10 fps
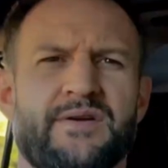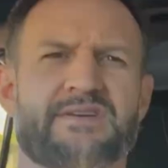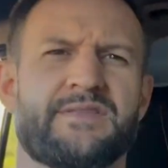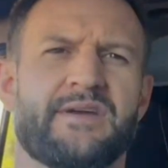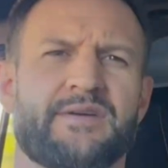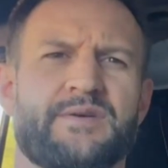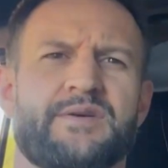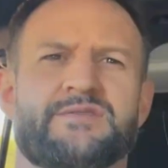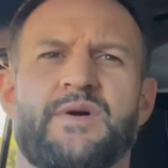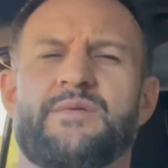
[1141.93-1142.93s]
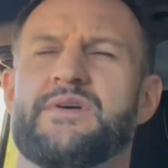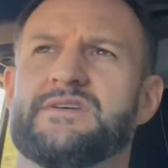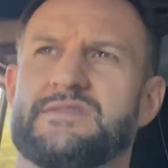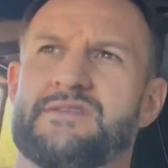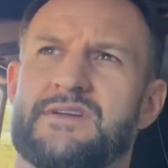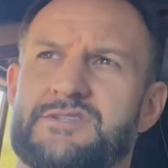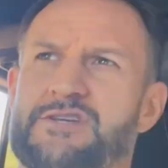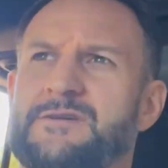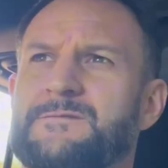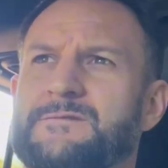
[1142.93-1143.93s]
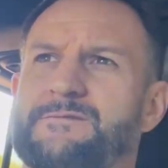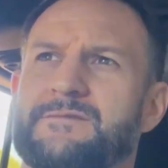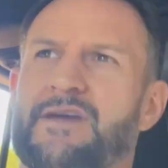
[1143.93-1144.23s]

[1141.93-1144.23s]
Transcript: I think is what it was, that she gave